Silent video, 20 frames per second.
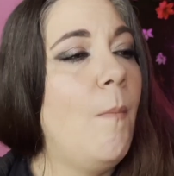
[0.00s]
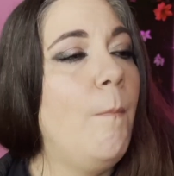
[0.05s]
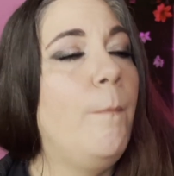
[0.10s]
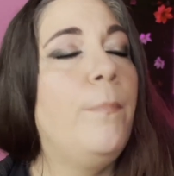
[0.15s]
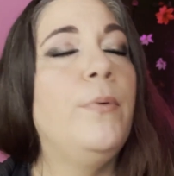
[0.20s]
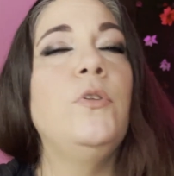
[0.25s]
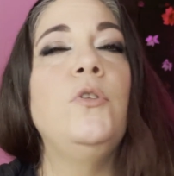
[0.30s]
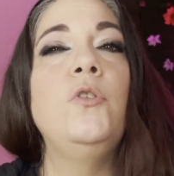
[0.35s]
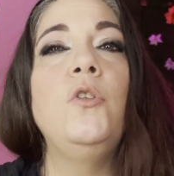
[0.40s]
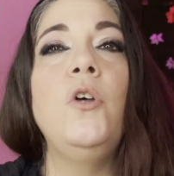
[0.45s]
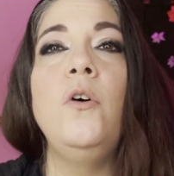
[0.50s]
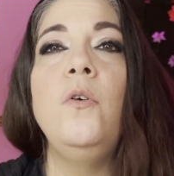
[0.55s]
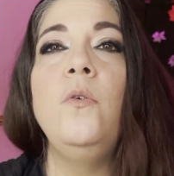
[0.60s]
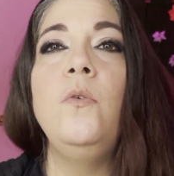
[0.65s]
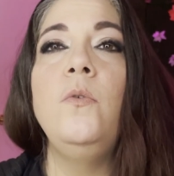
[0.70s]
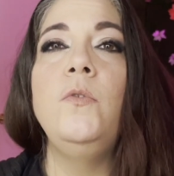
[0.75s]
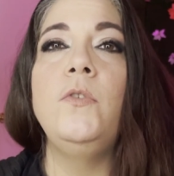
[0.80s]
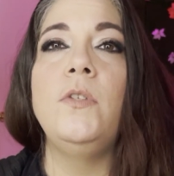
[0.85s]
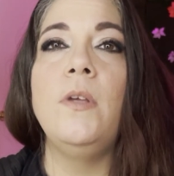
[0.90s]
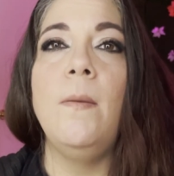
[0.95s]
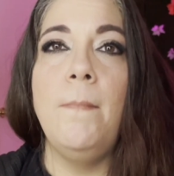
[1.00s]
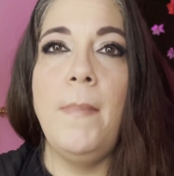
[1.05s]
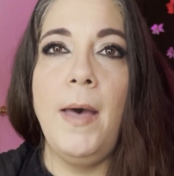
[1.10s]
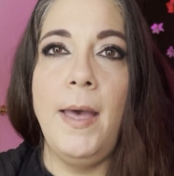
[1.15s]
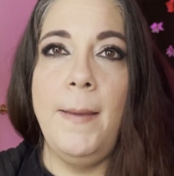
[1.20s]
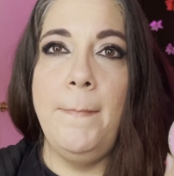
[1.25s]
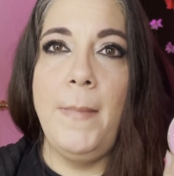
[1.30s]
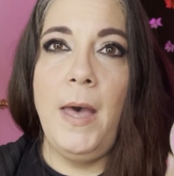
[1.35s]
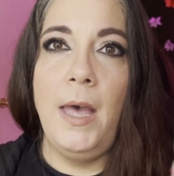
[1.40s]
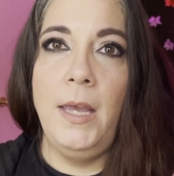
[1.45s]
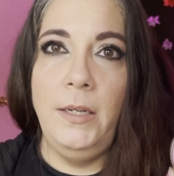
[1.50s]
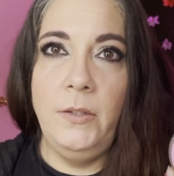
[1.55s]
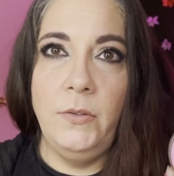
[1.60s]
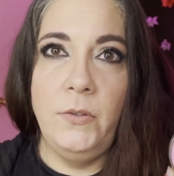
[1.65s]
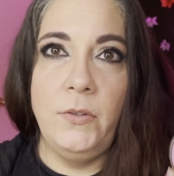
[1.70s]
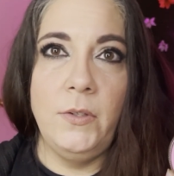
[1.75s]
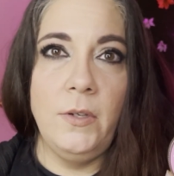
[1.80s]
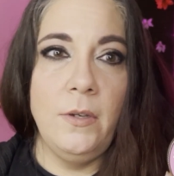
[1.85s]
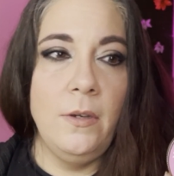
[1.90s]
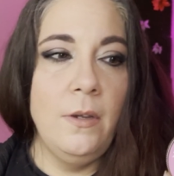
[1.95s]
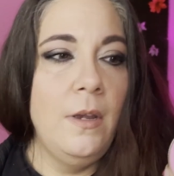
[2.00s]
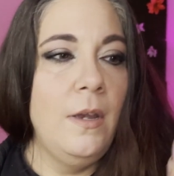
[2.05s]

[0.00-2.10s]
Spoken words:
Blows my mind.